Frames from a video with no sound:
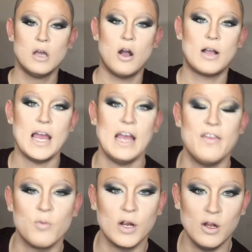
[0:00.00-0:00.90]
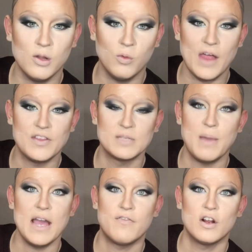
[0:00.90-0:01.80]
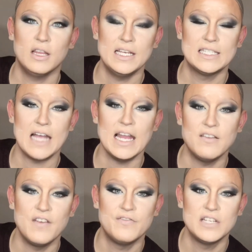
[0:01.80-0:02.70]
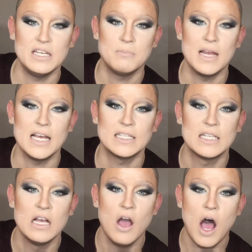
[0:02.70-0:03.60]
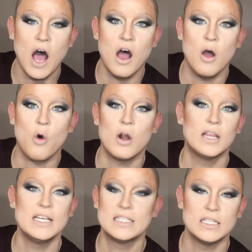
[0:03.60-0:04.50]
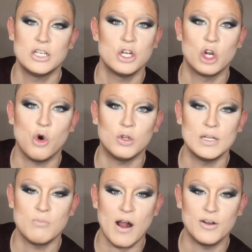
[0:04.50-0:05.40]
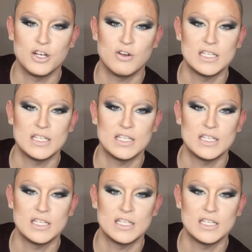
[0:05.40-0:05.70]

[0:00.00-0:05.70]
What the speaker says: Okay, and then we'll let this bake for at least 10 to 15 minutes, or at least until you're golden, brown, and